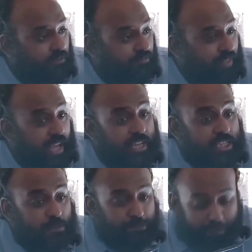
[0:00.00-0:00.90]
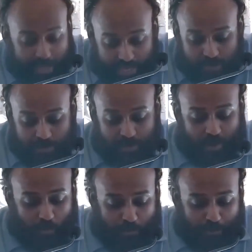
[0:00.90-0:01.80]
And he speaks with
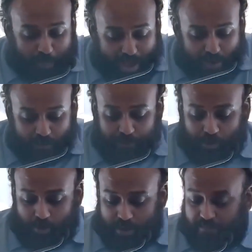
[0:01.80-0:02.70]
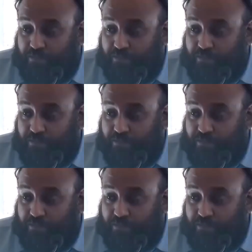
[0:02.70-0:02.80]
a powerful and